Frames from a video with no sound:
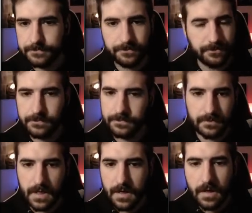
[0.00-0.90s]

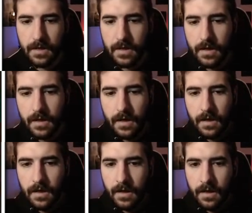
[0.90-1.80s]

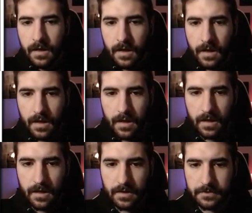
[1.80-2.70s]

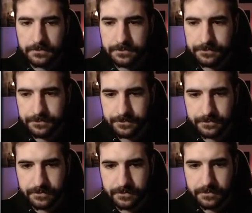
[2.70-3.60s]

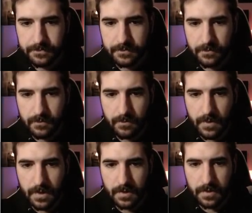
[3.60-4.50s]

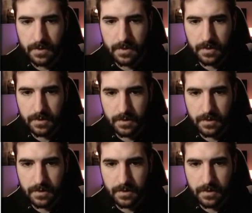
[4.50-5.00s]
Nobody speaks.